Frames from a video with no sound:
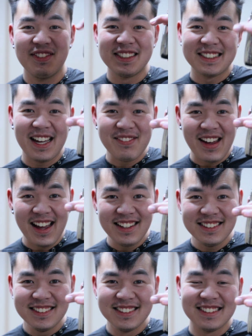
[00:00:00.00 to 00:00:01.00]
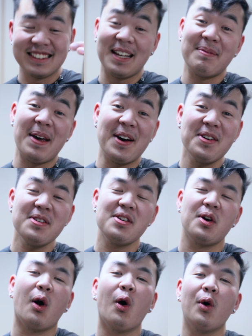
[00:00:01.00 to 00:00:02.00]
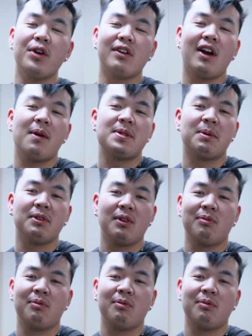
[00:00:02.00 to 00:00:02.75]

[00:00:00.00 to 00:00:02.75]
with the same hand somehow, or you grab someone